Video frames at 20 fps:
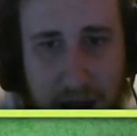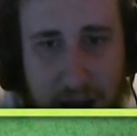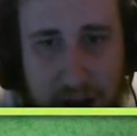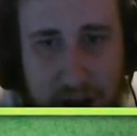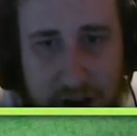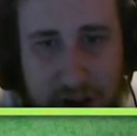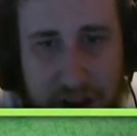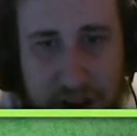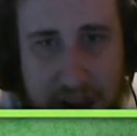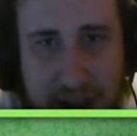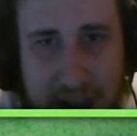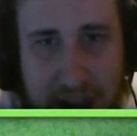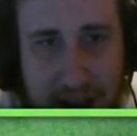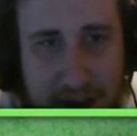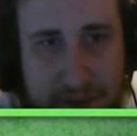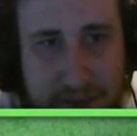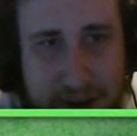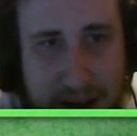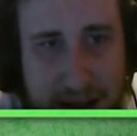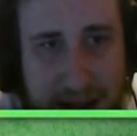And they're saying
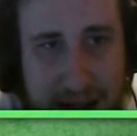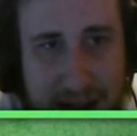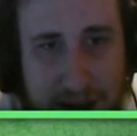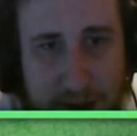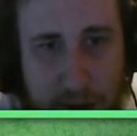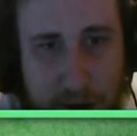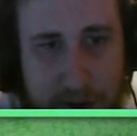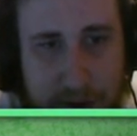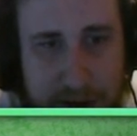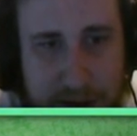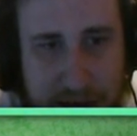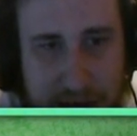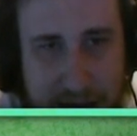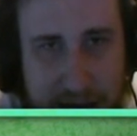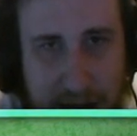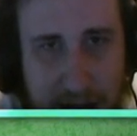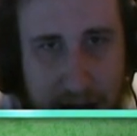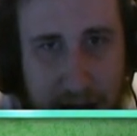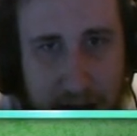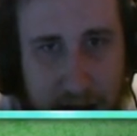f8 with
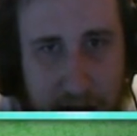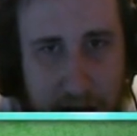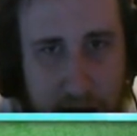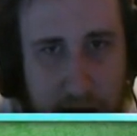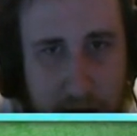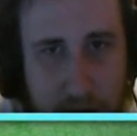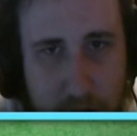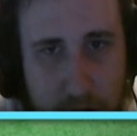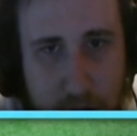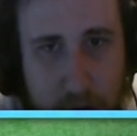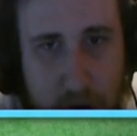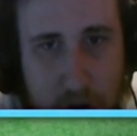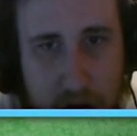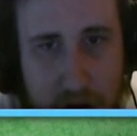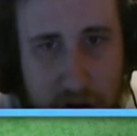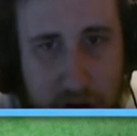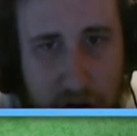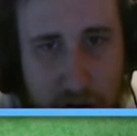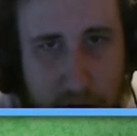the rook,